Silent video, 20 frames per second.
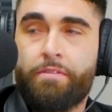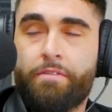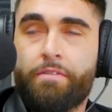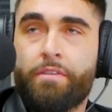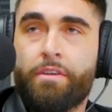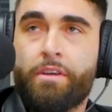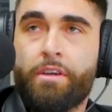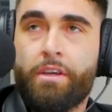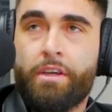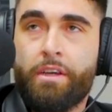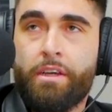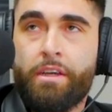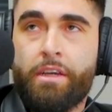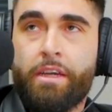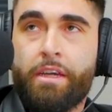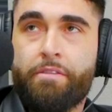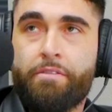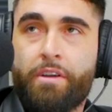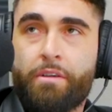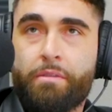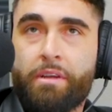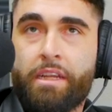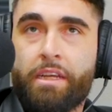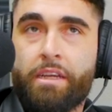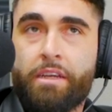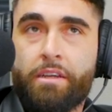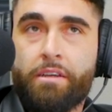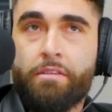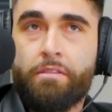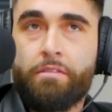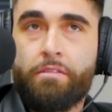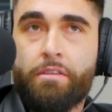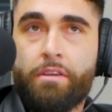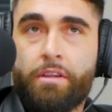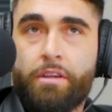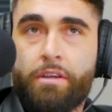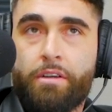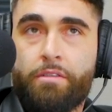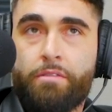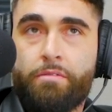of course if i'm getting
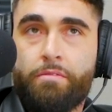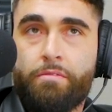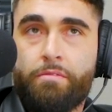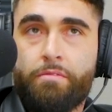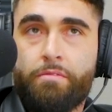you know